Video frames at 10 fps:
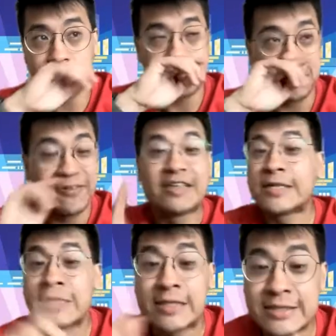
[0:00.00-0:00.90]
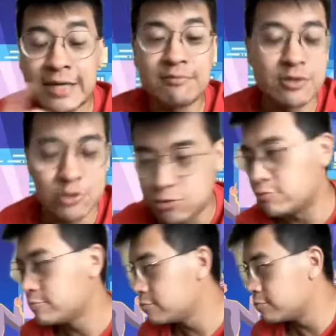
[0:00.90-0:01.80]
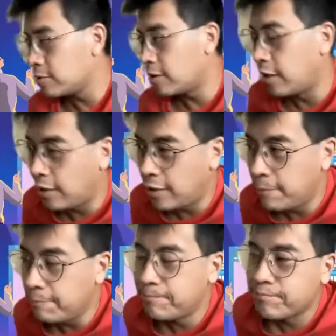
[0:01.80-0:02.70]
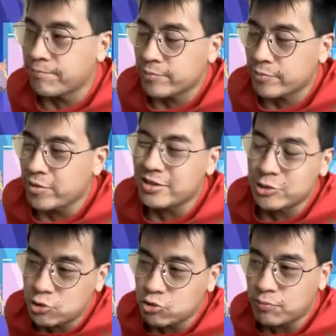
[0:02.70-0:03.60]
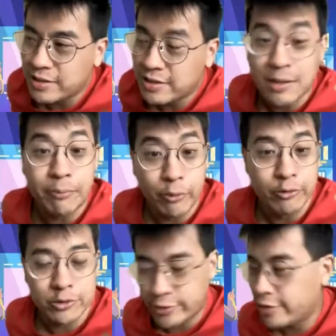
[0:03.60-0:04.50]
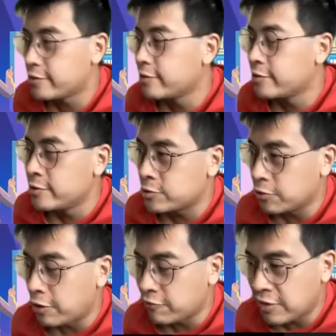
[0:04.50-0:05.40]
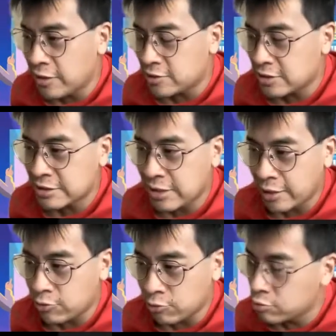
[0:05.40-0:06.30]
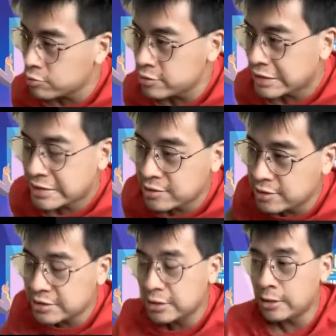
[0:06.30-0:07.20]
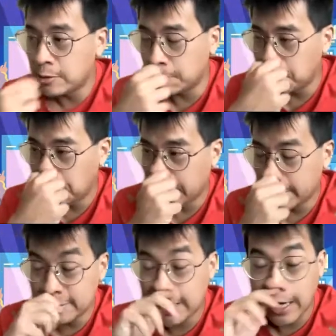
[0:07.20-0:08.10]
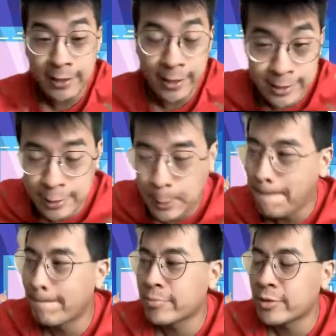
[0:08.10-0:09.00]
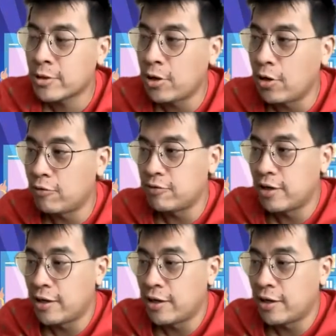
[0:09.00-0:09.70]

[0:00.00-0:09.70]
facing this same issue. Not issue, but this approach, right? So Alvina, just like you, this young lady called